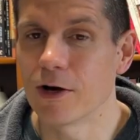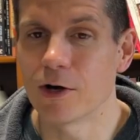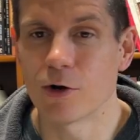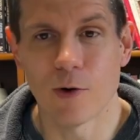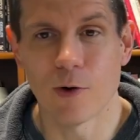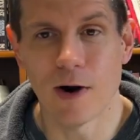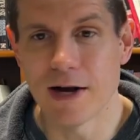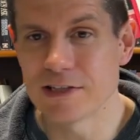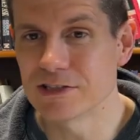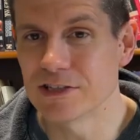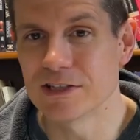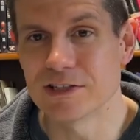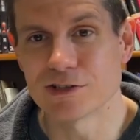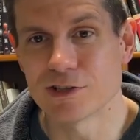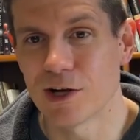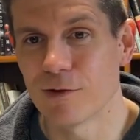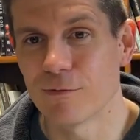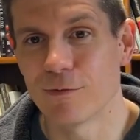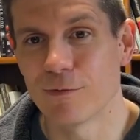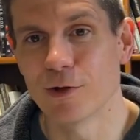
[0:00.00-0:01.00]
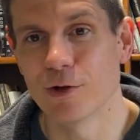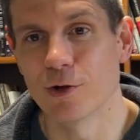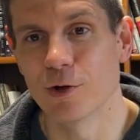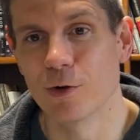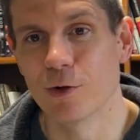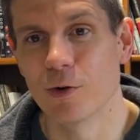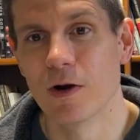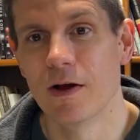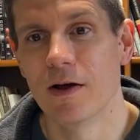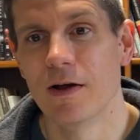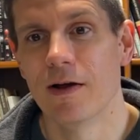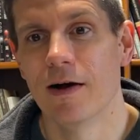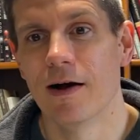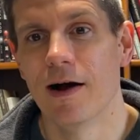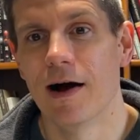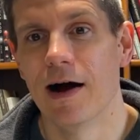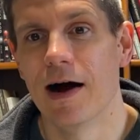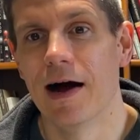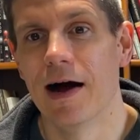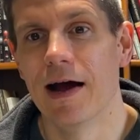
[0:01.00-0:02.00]
Christ and his love for you,
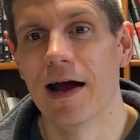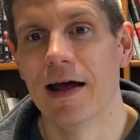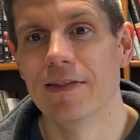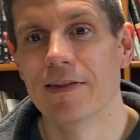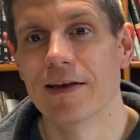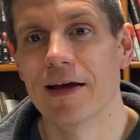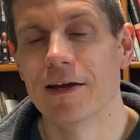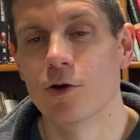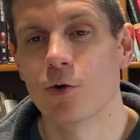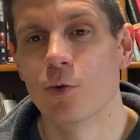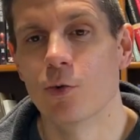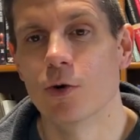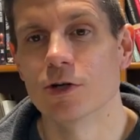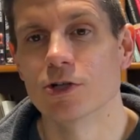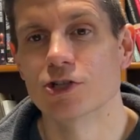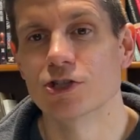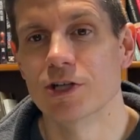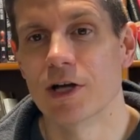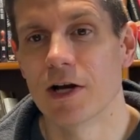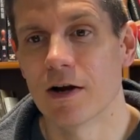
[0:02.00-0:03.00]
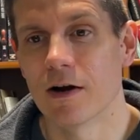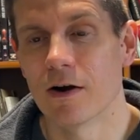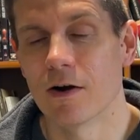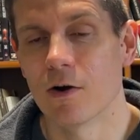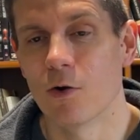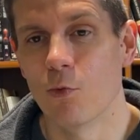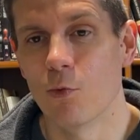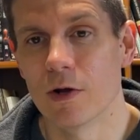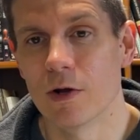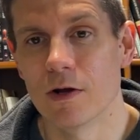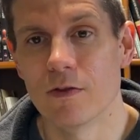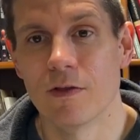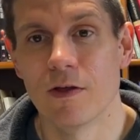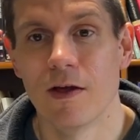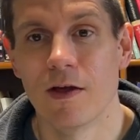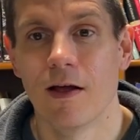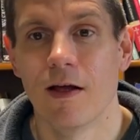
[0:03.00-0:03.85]
and that you will share with